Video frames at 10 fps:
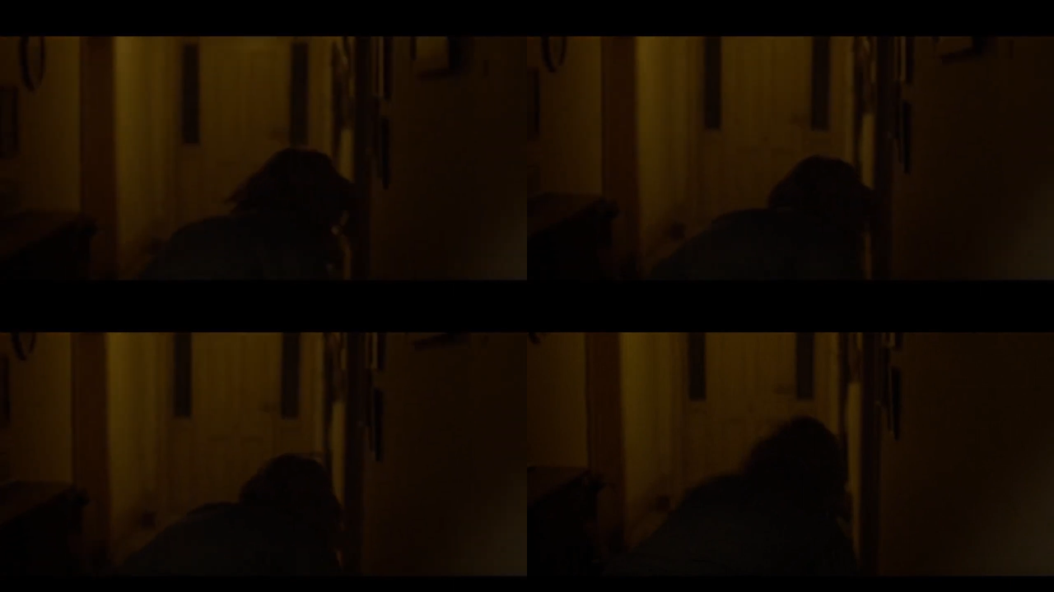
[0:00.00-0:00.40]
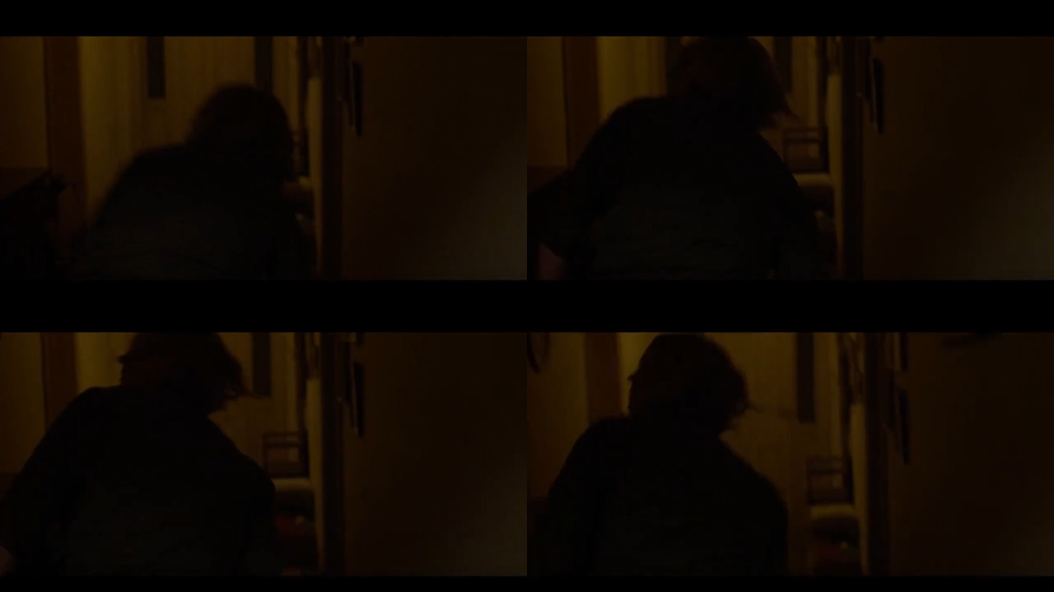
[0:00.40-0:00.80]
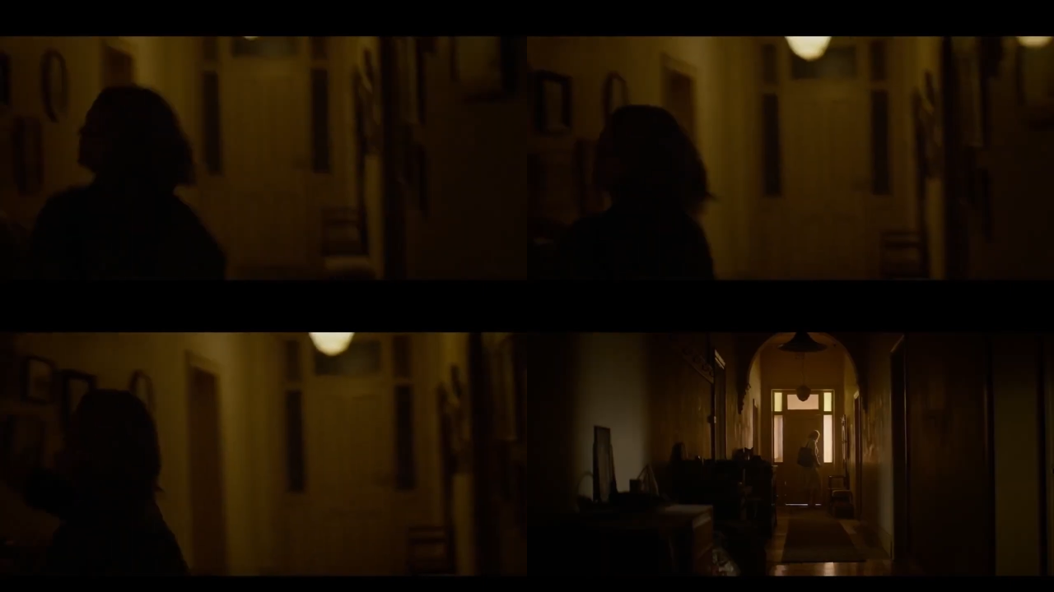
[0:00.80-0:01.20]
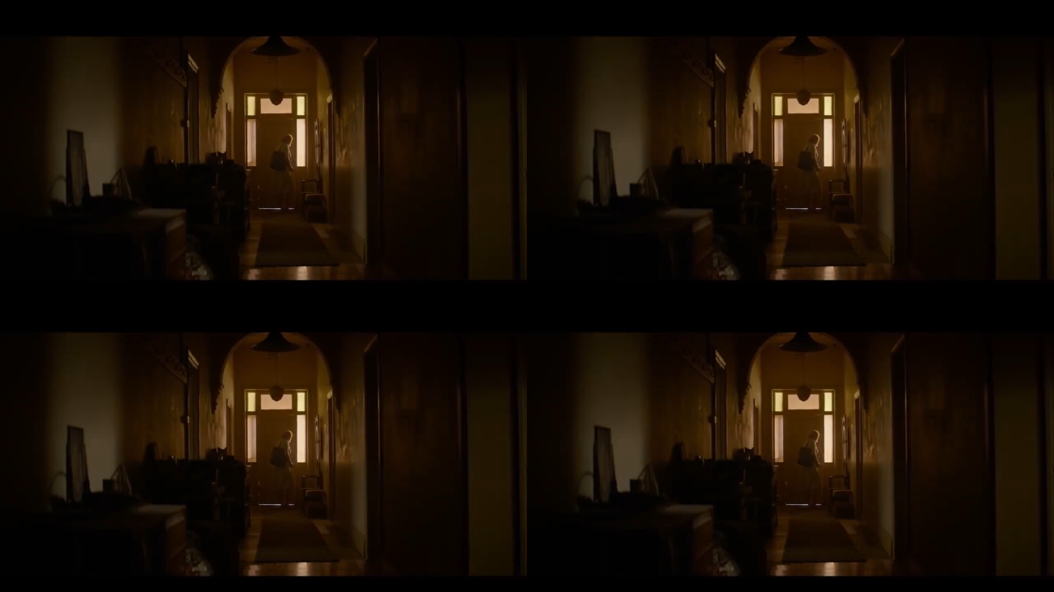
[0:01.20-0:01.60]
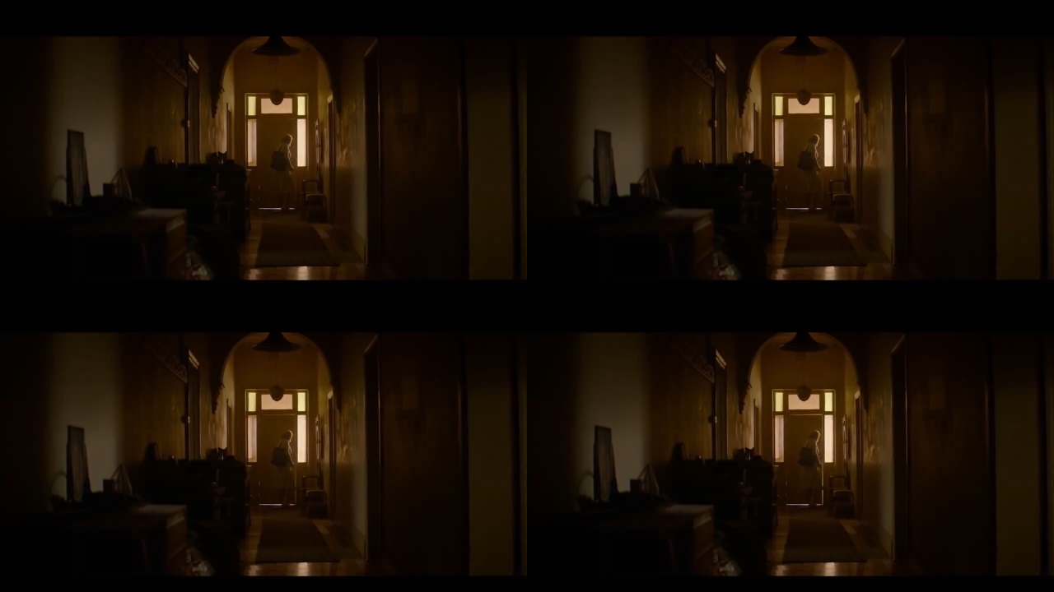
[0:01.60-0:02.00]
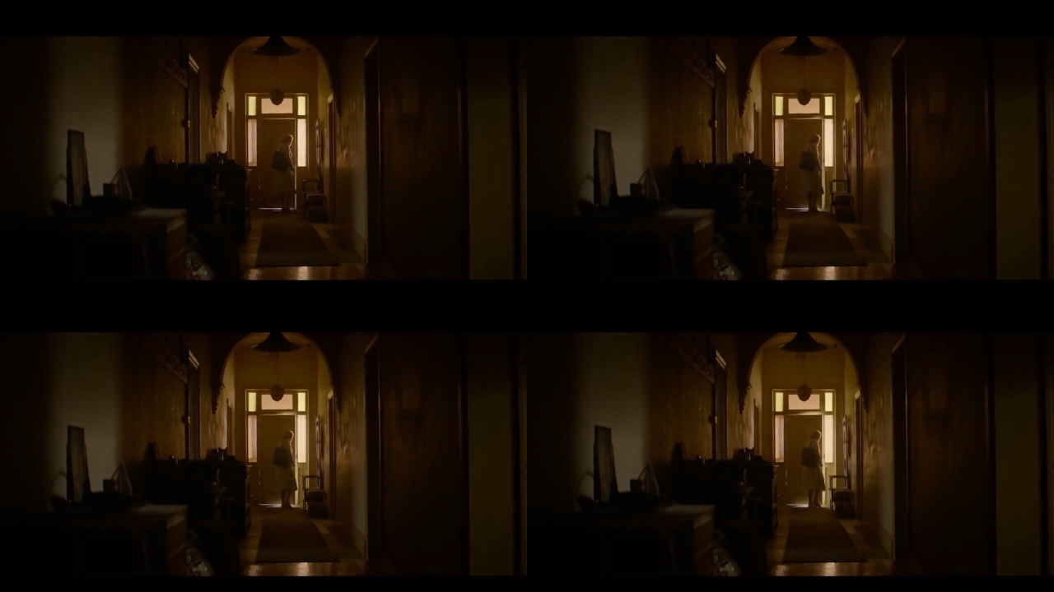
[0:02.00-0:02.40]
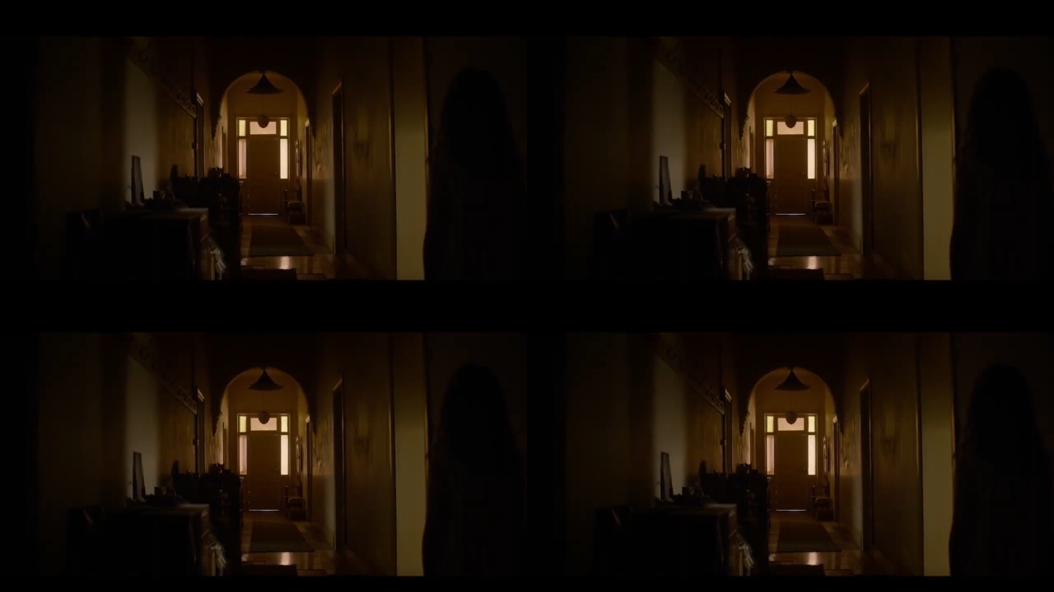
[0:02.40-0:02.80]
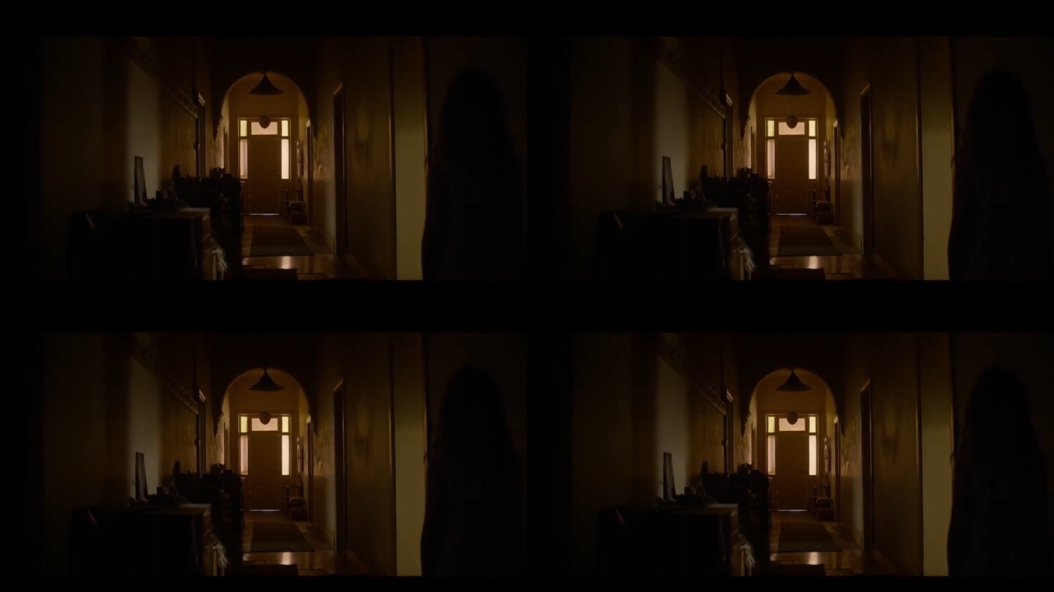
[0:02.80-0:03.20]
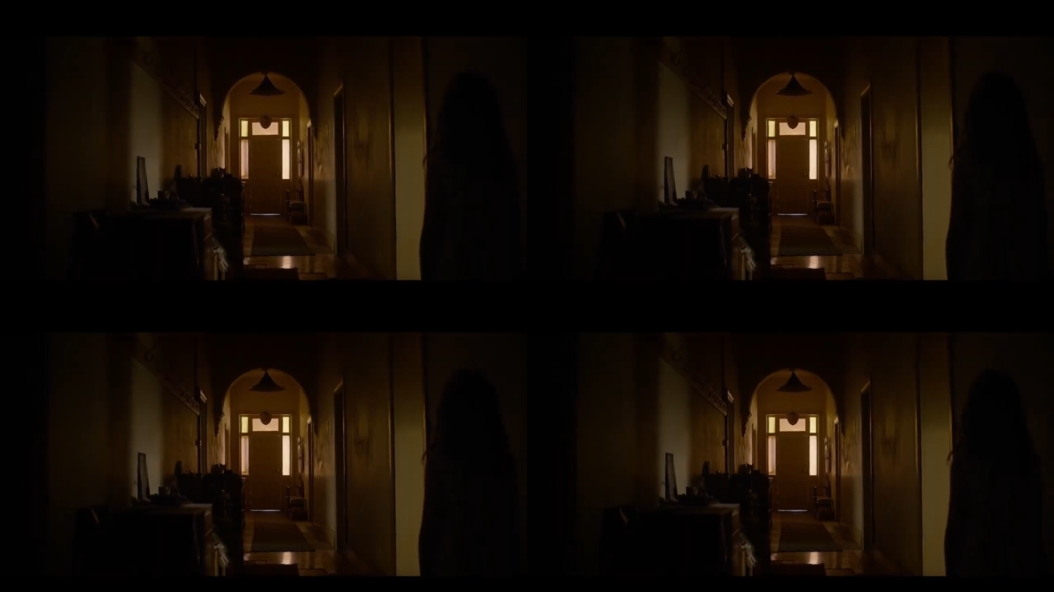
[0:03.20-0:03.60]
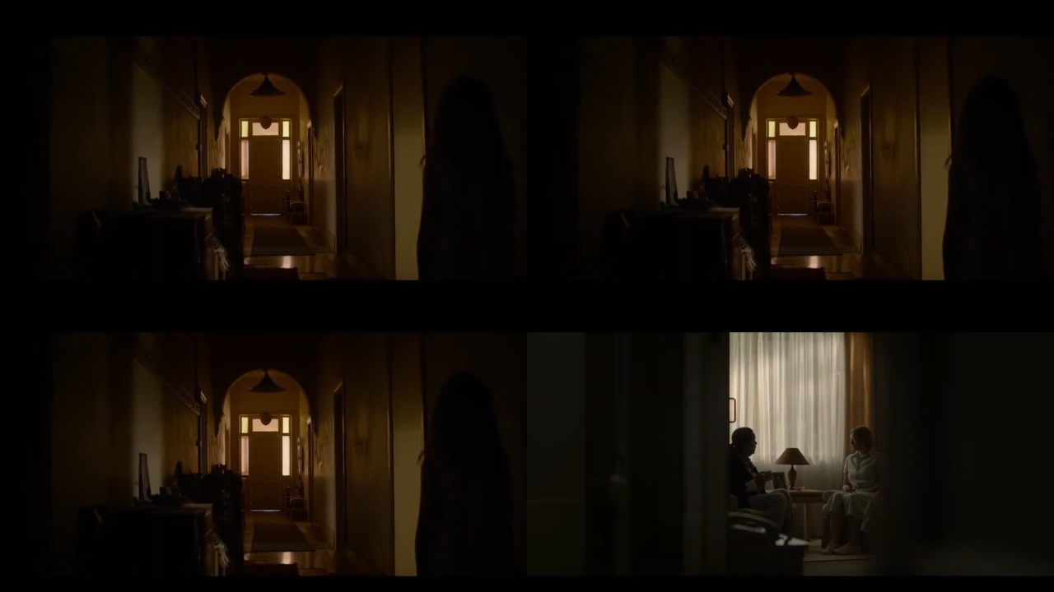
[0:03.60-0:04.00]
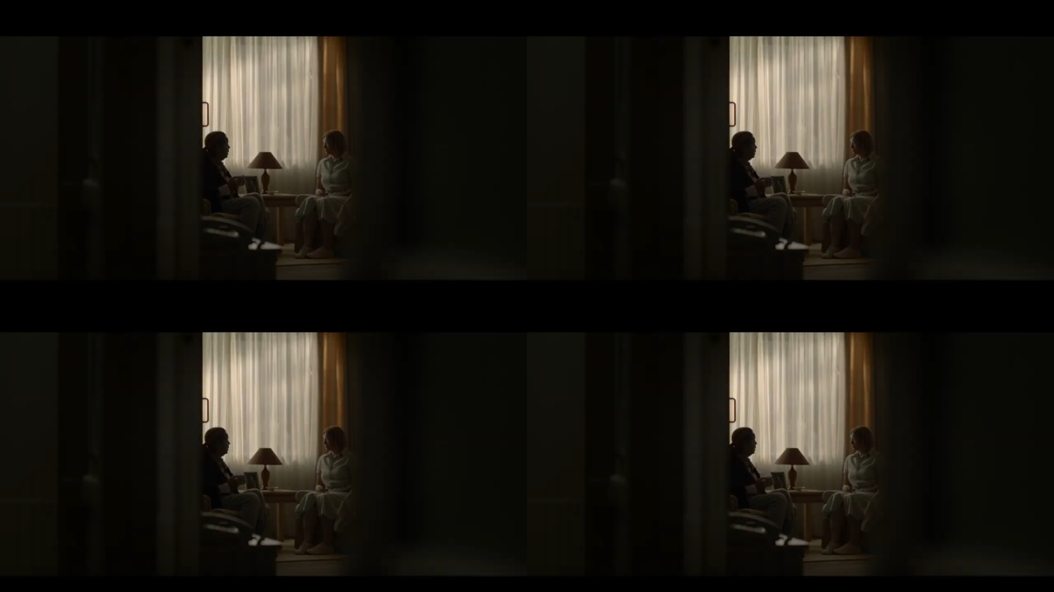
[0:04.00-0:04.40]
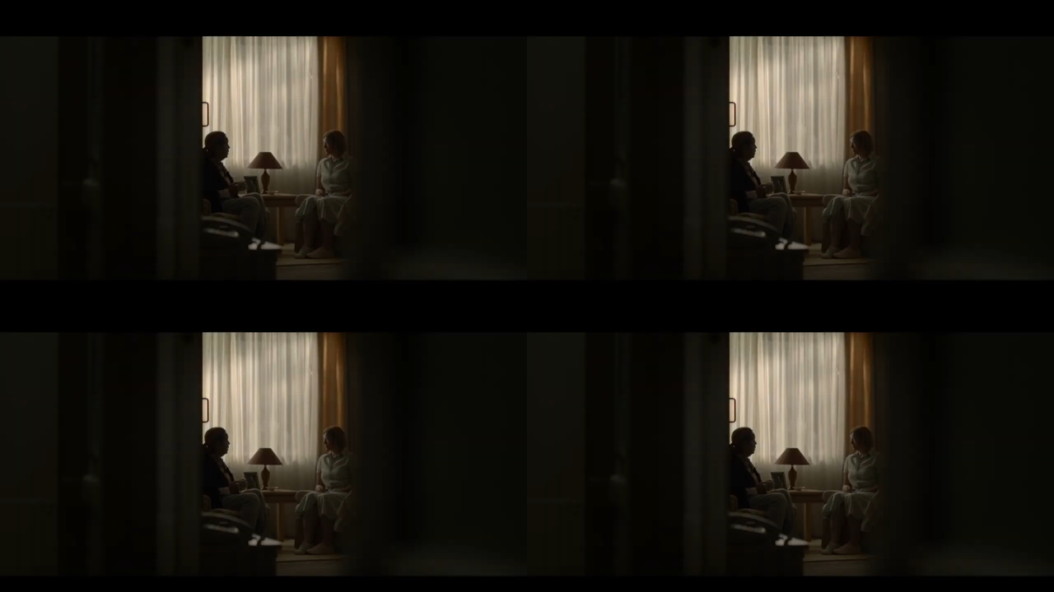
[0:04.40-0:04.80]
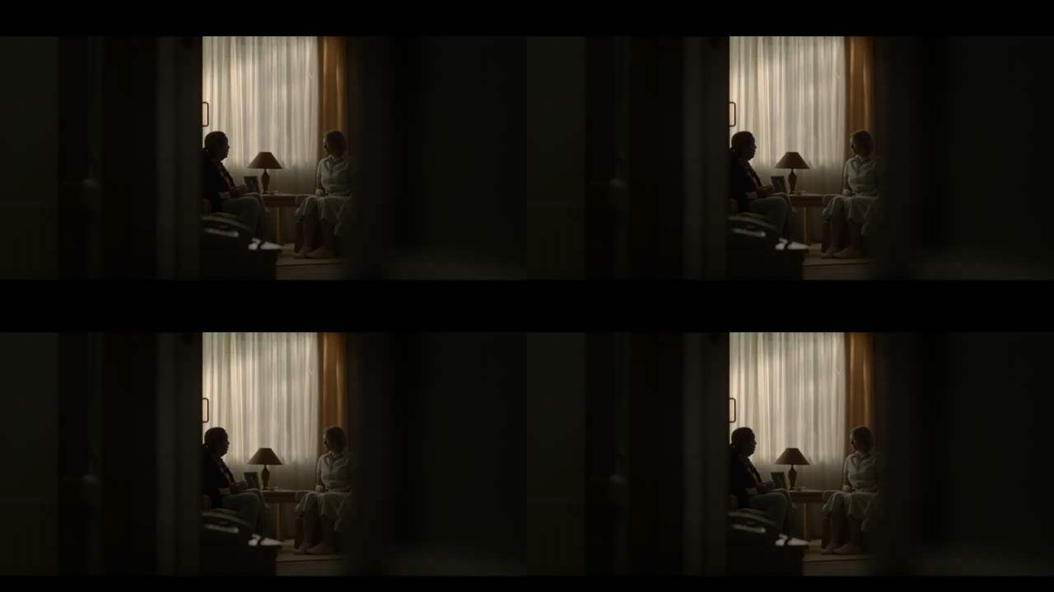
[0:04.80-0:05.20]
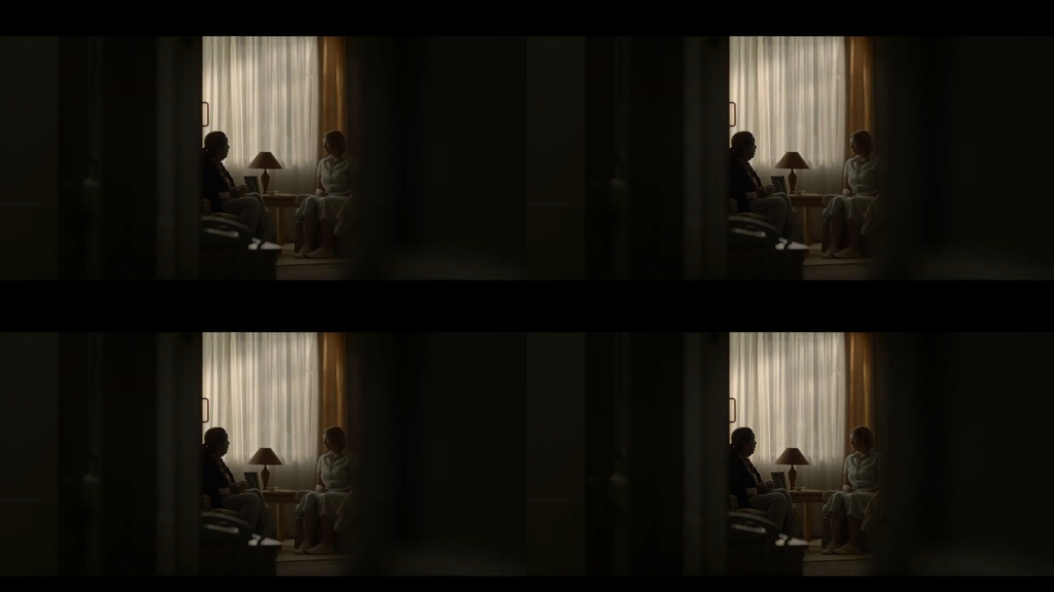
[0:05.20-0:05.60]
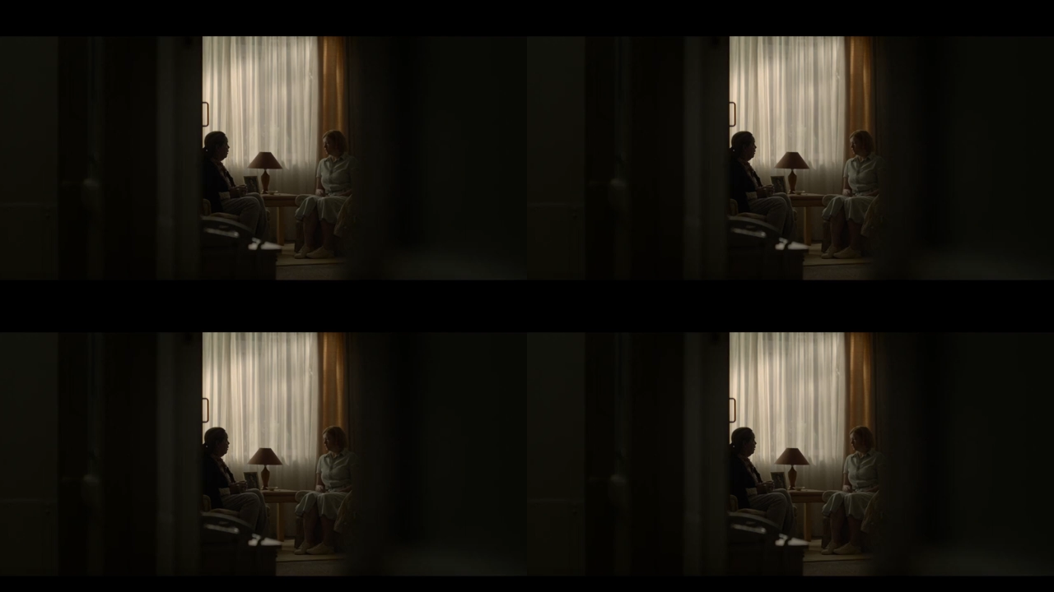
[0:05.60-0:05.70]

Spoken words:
[unreadable: no face in view]